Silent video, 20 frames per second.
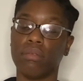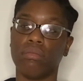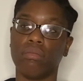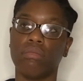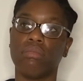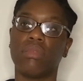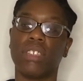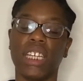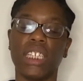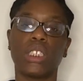
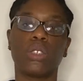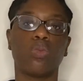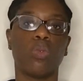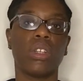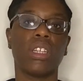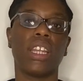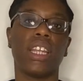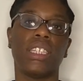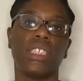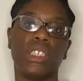this
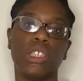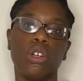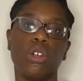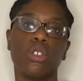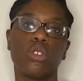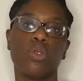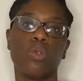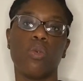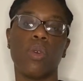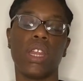with their
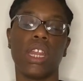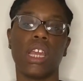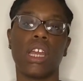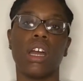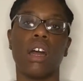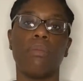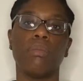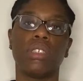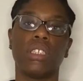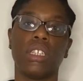children when it
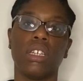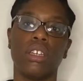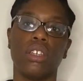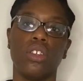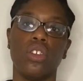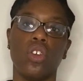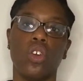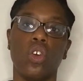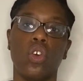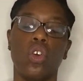comes
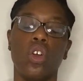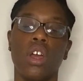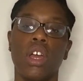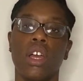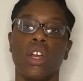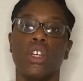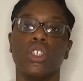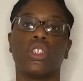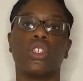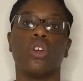to,
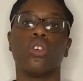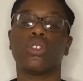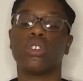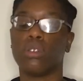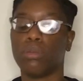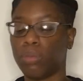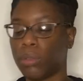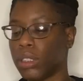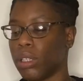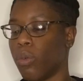
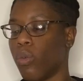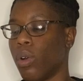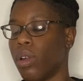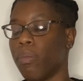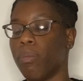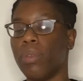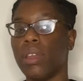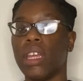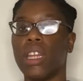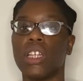
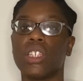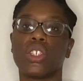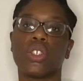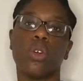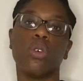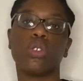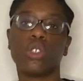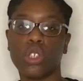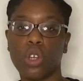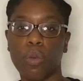someone being a
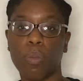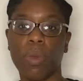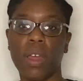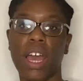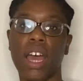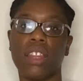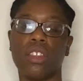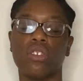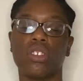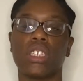
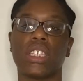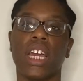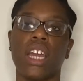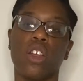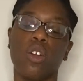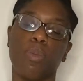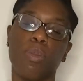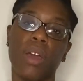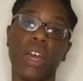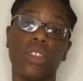sociopath or
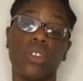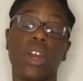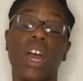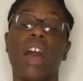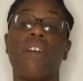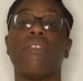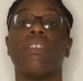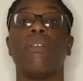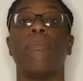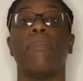psychopath or
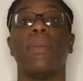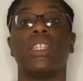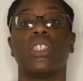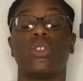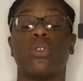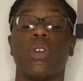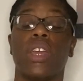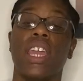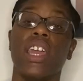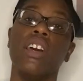having a
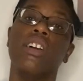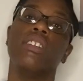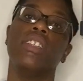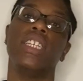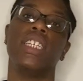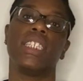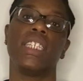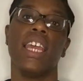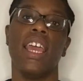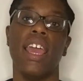mental
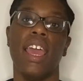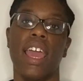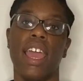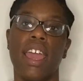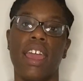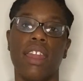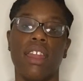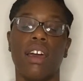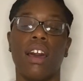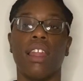illness.
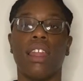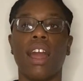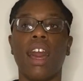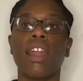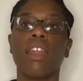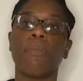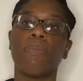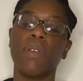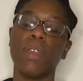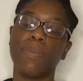And a
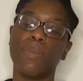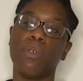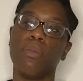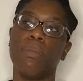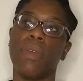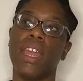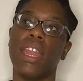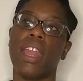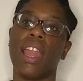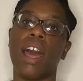lot of people
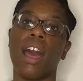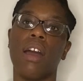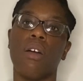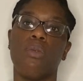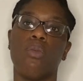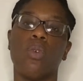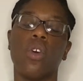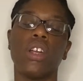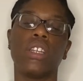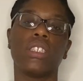may
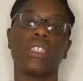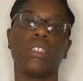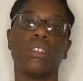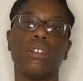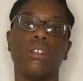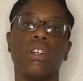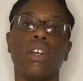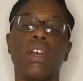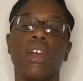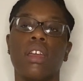not want
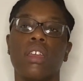to,